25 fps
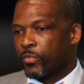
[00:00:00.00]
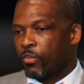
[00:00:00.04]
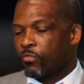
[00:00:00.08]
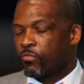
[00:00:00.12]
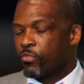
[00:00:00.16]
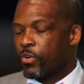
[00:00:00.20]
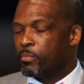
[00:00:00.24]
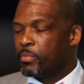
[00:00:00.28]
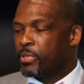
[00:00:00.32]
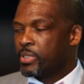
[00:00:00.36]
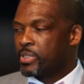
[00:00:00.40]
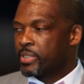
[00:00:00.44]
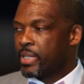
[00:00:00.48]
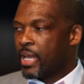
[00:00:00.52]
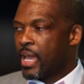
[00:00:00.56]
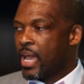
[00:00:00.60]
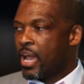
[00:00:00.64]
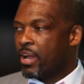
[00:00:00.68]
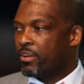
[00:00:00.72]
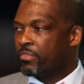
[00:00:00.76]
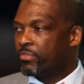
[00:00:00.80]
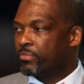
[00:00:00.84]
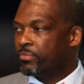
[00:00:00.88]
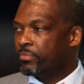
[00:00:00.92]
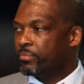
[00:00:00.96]
from the
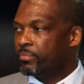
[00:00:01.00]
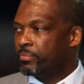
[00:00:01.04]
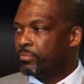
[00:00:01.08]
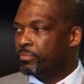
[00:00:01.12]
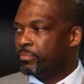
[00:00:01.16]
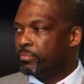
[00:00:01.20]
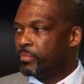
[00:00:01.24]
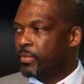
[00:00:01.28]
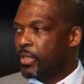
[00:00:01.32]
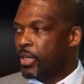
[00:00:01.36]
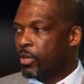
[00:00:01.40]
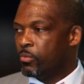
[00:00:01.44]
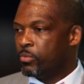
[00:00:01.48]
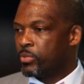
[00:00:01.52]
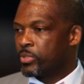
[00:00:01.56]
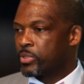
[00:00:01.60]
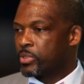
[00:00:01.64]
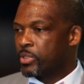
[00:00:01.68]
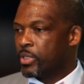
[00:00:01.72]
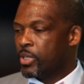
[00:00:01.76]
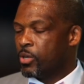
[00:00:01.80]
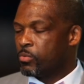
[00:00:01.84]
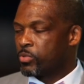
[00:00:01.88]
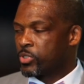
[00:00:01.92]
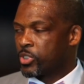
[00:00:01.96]
staff, it
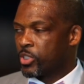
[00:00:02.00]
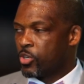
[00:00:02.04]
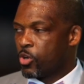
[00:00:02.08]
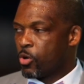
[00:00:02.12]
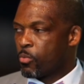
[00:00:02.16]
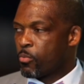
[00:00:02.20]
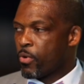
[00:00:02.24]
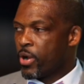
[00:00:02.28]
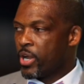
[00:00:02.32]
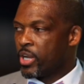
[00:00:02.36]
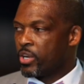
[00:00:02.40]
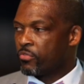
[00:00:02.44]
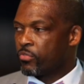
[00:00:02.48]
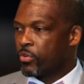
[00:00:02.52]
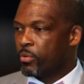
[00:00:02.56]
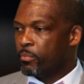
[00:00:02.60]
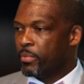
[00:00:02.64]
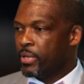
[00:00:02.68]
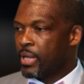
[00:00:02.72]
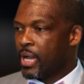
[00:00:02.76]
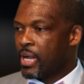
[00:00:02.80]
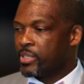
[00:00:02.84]
was a no-brainer for me.